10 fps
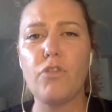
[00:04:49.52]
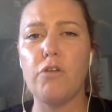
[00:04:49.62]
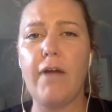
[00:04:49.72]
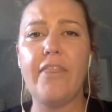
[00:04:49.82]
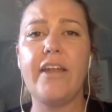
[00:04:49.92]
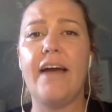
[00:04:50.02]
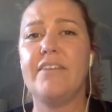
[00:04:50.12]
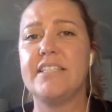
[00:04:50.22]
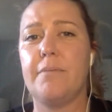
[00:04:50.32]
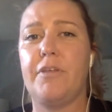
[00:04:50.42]
rather than
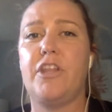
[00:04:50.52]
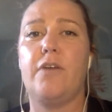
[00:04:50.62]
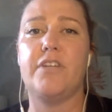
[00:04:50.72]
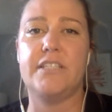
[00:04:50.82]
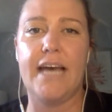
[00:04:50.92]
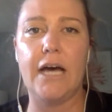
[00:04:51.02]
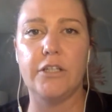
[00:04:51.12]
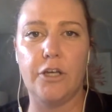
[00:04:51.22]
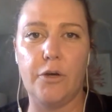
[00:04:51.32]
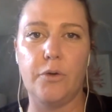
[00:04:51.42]
having something you have to
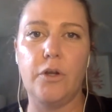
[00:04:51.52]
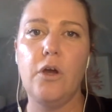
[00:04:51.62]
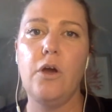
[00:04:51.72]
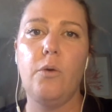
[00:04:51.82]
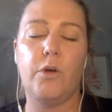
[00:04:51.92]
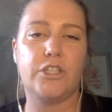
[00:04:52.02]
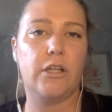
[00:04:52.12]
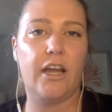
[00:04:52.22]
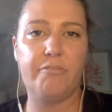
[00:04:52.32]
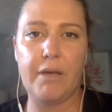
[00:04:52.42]
download, which a
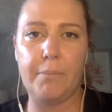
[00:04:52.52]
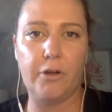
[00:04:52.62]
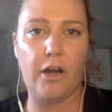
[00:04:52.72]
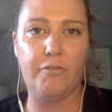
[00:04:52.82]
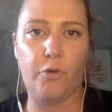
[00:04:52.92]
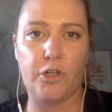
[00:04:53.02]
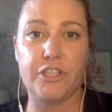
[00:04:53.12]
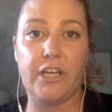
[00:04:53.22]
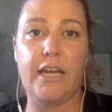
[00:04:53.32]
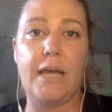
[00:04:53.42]
lot of people are
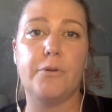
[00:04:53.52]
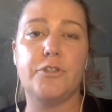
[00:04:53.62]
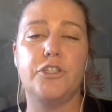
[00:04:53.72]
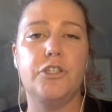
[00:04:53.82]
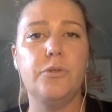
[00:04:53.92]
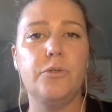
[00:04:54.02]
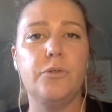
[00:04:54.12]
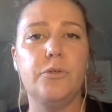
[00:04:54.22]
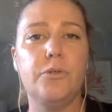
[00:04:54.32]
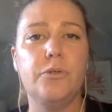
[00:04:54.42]
unfortunately unable to do
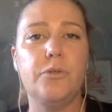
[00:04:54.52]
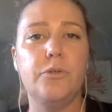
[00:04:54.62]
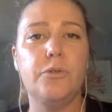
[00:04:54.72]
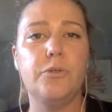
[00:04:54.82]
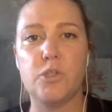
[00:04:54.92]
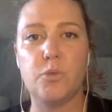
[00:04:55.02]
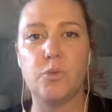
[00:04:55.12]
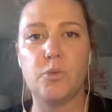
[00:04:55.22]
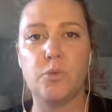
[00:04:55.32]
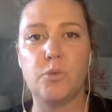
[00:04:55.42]
so, you come to this
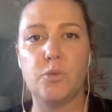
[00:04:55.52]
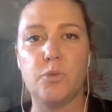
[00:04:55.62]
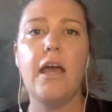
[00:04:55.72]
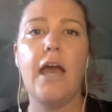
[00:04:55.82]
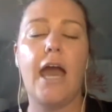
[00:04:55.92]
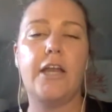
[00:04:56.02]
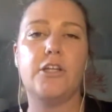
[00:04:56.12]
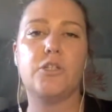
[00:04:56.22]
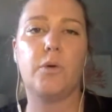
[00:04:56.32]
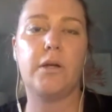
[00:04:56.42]
website and
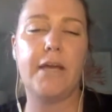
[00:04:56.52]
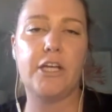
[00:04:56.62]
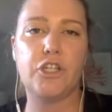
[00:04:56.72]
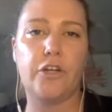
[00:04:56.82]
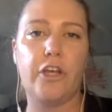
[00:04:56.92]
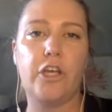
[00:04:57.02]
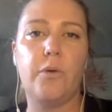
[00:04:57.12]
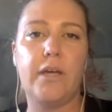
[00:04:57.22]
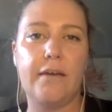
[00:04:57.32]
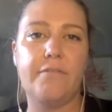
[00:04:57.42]
you just want to make sure that you
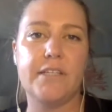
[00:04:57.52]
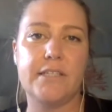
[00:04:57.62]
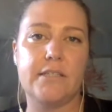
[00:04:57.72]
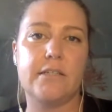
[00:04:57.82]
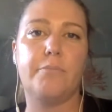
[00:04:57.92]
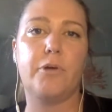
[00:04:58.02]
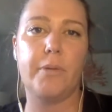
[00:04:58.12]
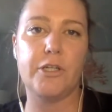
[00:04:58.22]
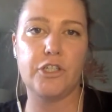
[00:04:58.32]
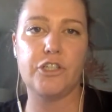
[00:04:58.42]
give the system
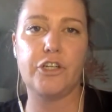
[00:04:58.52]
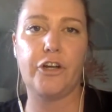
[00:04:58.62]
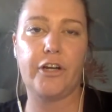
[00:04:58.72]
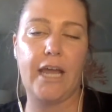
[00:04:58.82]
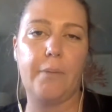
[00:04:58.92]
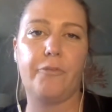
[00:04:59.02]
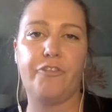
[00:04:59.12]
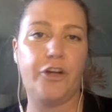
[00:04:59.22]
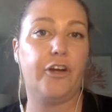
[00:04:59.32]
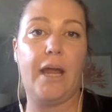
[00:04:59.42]
permissions to your camera
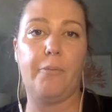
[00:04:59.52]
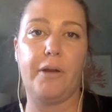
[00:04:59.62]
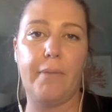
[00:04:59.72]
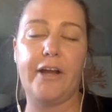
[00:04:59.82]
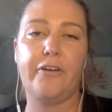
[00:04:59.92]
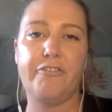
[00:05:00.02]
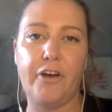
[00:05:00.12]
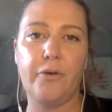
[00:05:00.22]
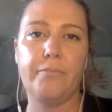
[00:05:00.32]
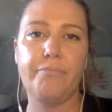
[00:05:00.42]
for your camera and
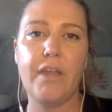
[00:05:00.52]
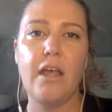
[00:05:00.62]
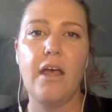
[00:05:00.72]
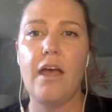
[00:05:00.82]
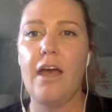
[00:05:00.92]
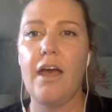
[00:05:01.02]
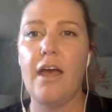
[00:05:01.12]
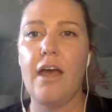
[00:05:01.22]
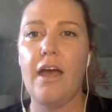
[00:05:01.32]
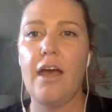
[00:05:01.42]
microphone.
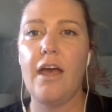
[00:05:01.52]
That's really the